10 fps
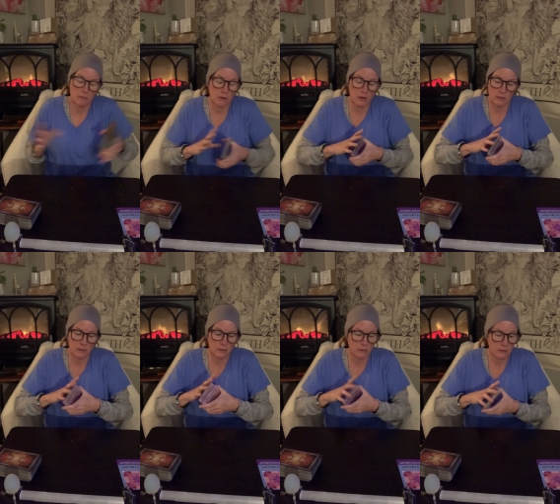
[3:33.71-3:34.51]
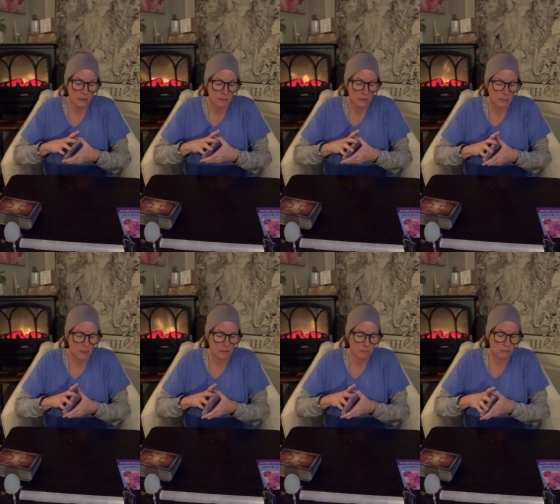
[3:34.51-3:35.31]
a partner,
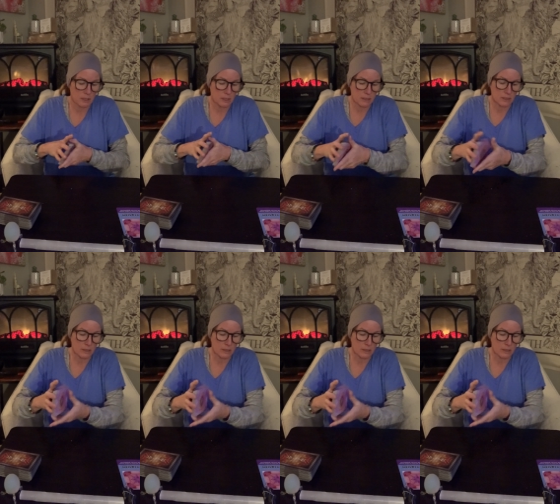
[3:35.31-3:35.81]
um, but,